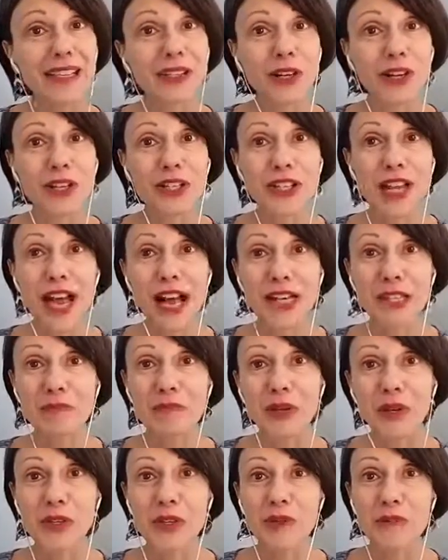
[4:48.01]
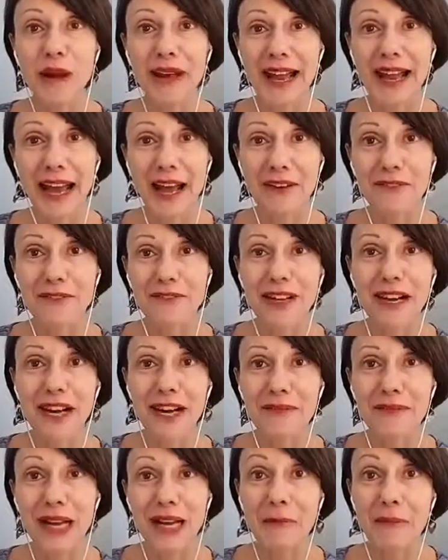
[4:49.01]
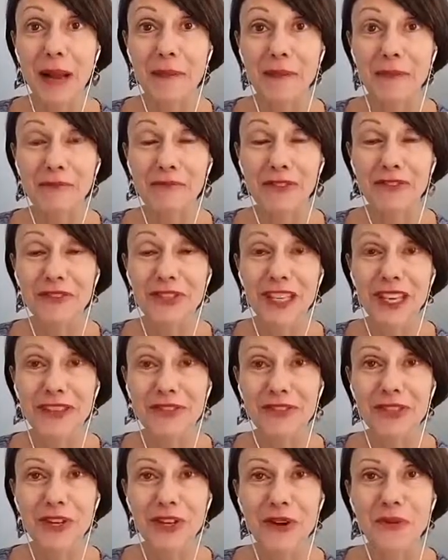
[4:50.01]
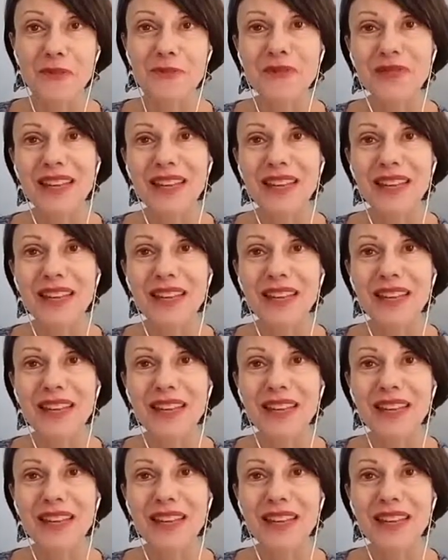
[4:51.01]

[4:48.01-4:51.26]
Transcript: large tax bill you might have come April 15th too.